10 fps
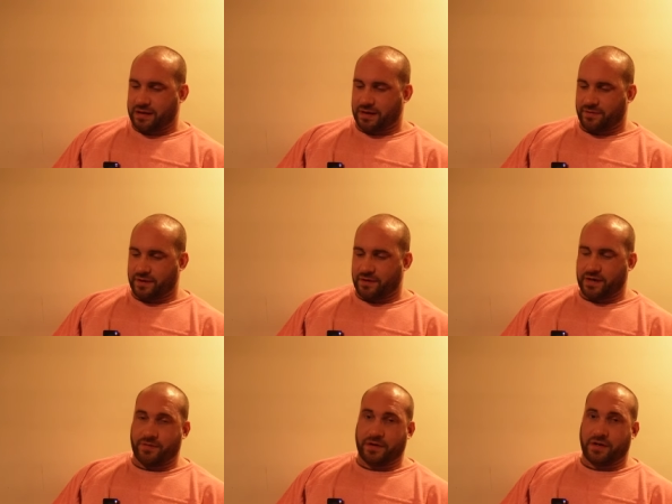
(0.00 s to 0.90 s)
give you
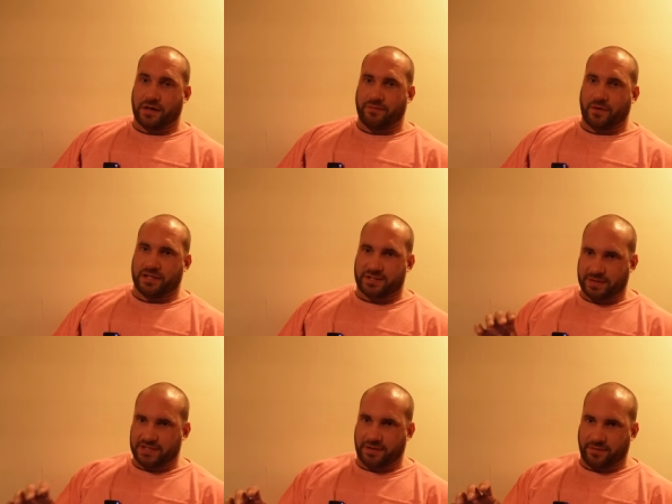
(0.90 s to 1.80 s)
give you good advice
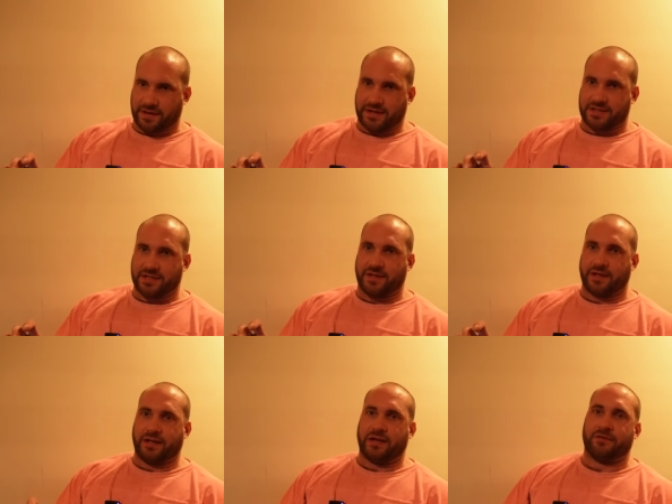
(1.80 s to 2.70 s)
specific to
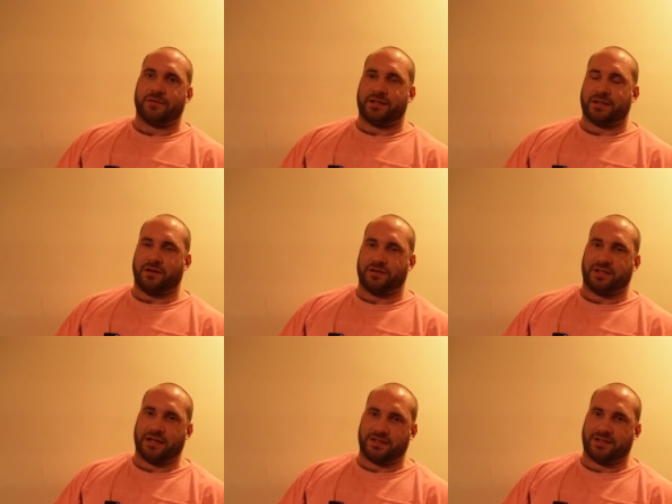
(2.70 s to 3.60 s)
the to the
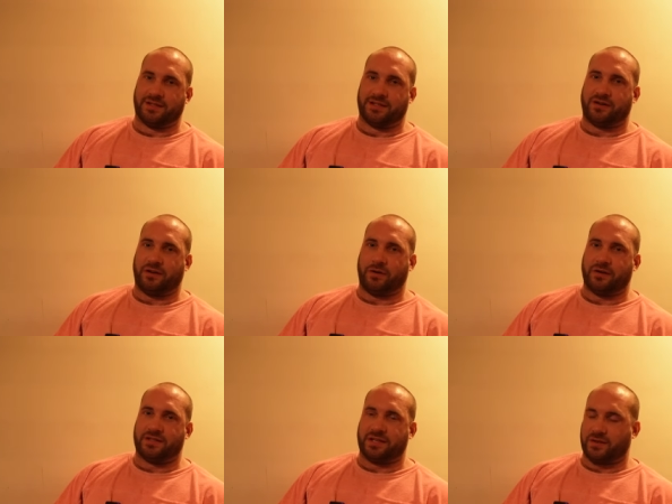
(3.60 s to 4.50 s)
contest and the
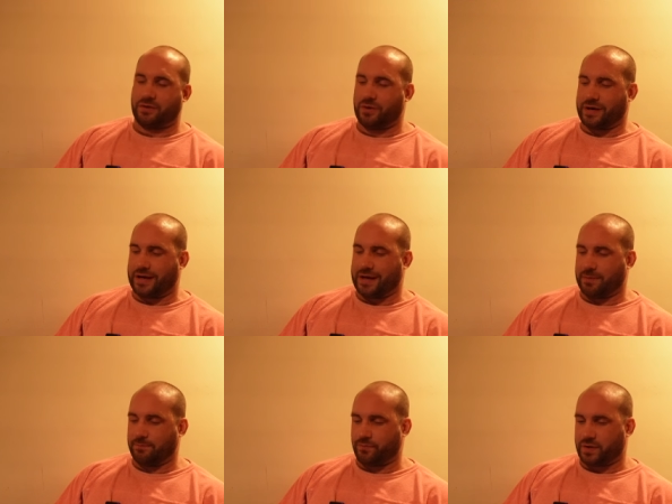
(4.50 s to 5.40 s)
timelines that you're looking
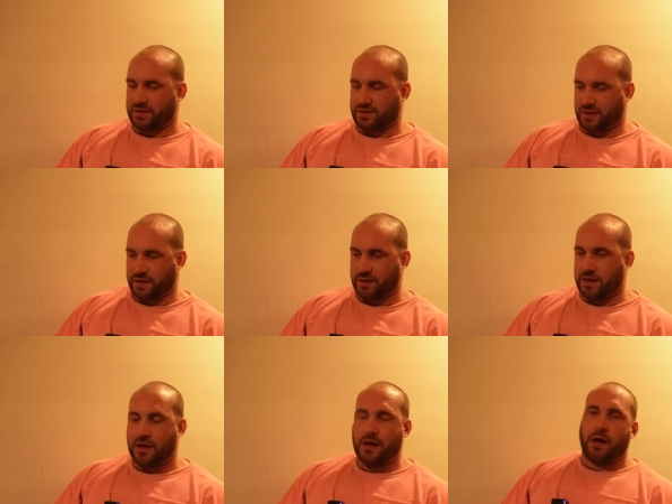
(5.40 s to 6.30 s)
at. So,
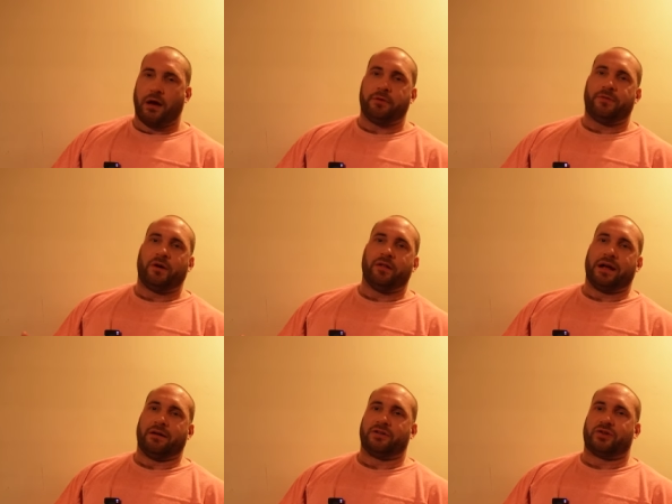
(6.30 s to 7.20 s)
hope you find
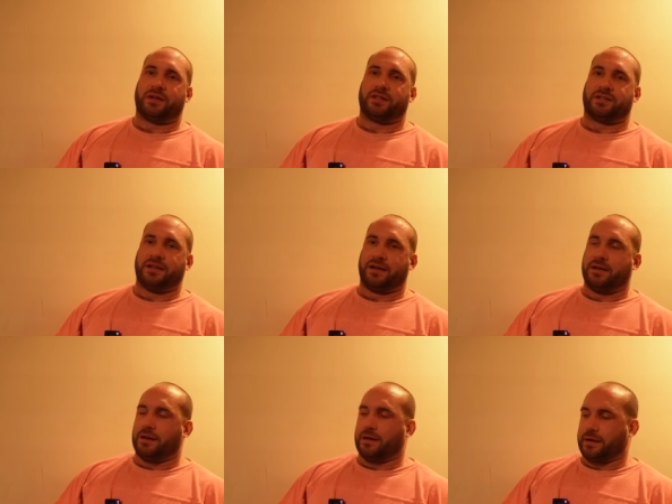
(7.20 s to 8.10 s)
that interesting.
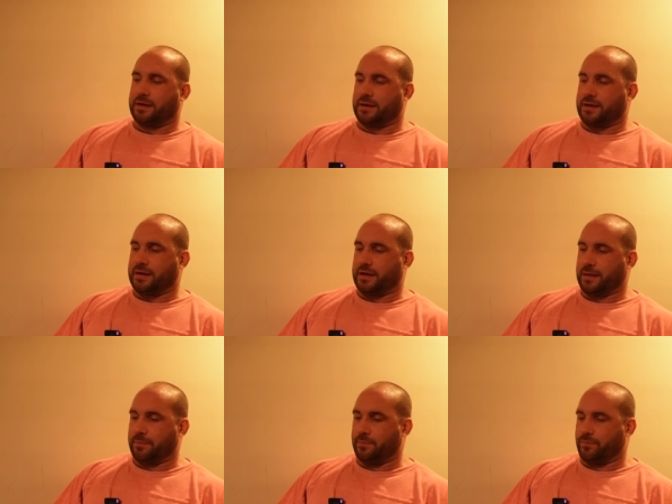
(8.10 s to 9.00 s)
I think
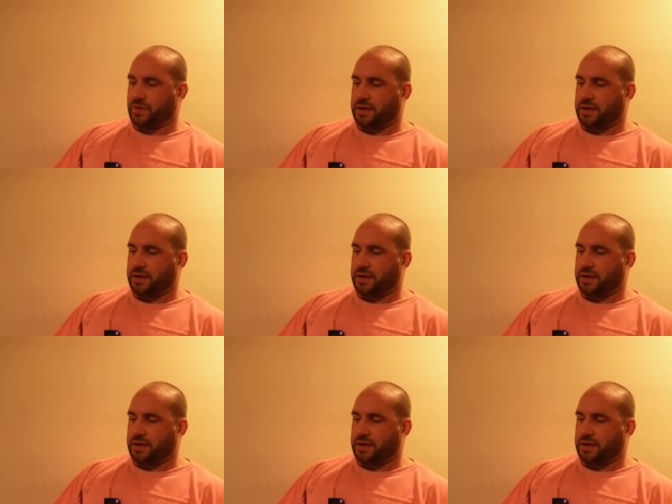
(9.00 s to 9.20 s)
um,